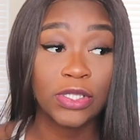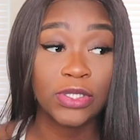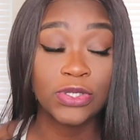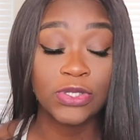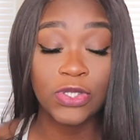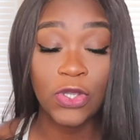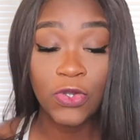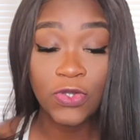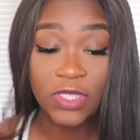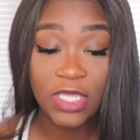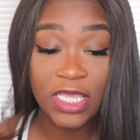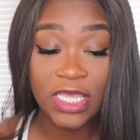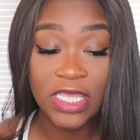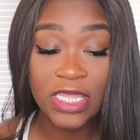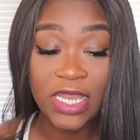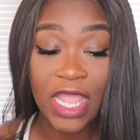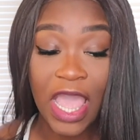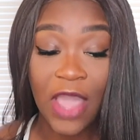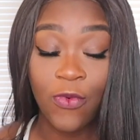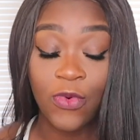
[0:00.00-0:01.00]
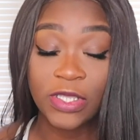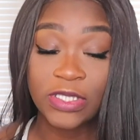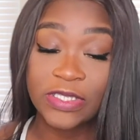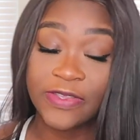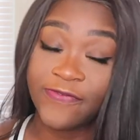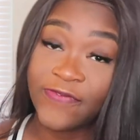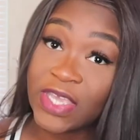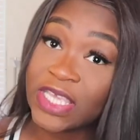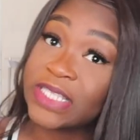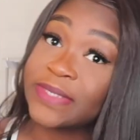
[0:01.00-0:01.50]
So then I went
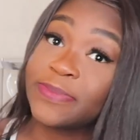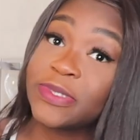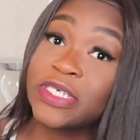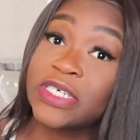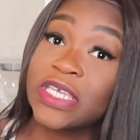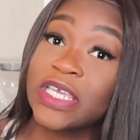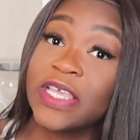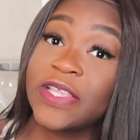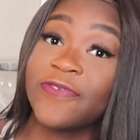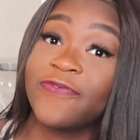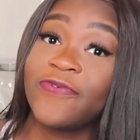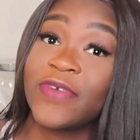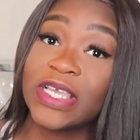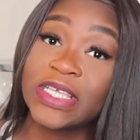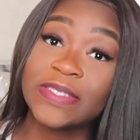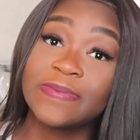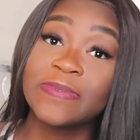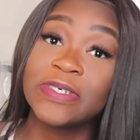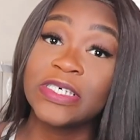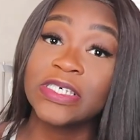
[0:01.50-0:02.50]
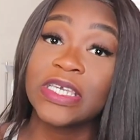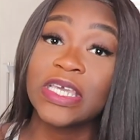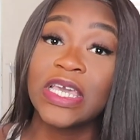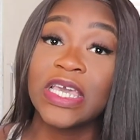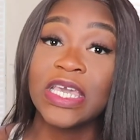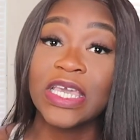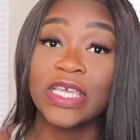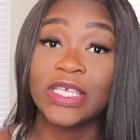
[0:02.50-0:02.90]
to Facebook, and Facebook